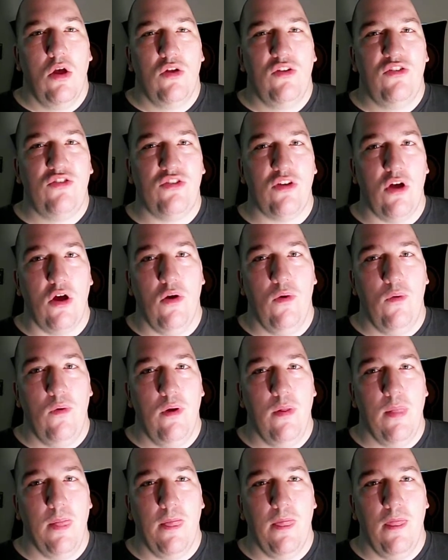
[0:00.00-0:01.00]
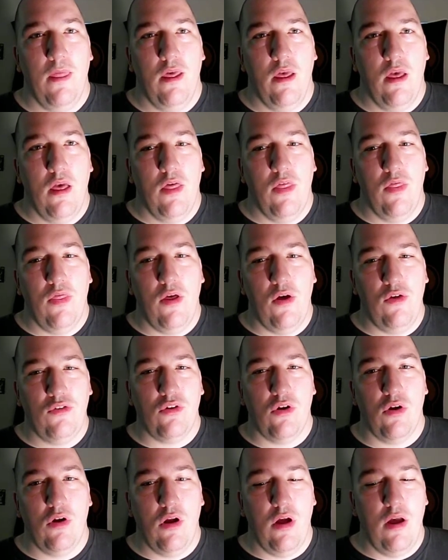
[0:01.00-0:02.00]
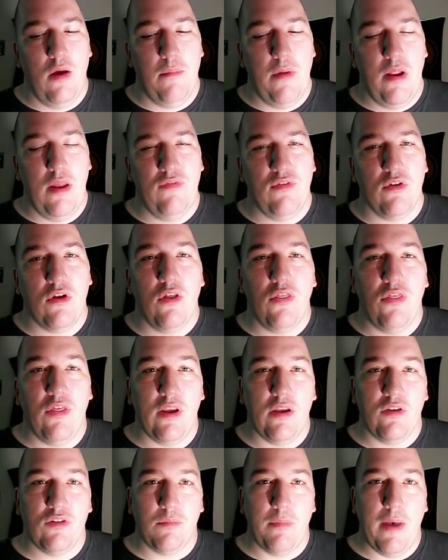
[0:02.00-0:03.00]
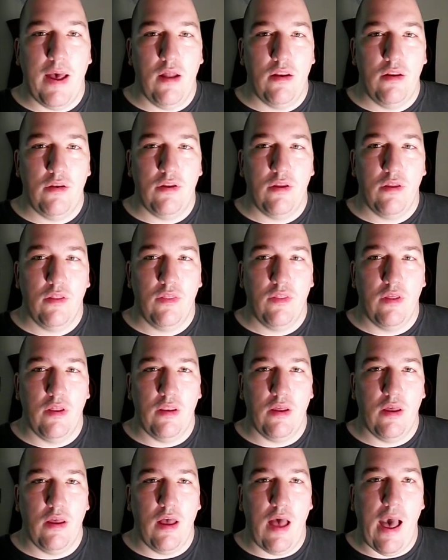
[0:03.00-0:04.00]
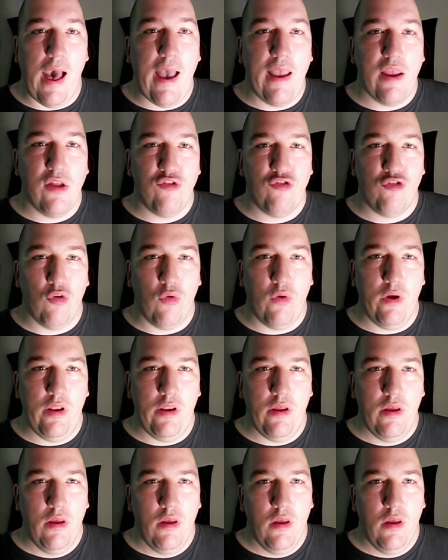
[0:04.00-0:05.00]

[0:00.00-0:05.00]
So those are many of the good things about it that I enjoyed.